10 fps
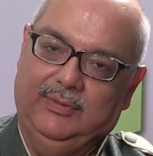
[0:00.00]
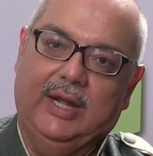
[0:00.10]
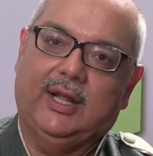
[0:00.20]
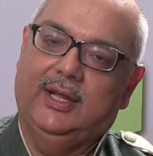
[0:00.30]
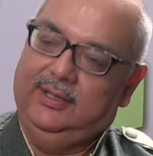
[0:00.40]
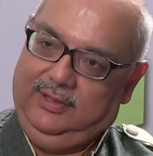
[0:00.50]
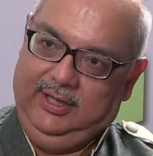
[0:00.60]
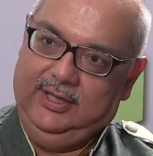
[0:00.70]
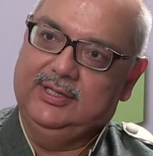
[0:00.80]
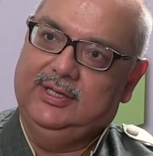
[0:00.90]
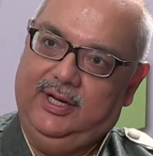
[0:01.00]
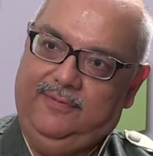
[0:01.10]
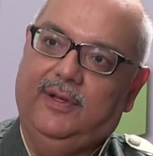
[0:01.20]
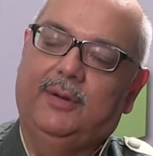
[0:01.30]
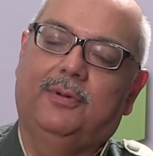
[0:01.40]
That I think is yet
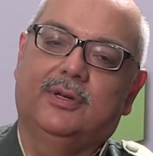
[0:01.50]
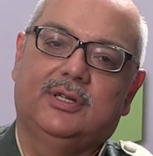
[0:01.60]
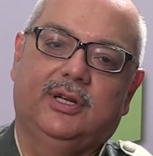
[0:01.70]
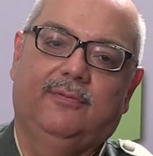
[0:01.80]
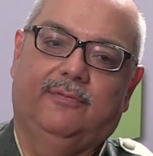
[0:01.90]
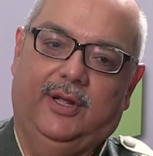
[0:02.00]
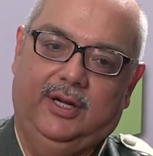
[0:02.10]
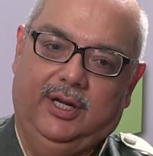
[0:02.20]
very pristine, very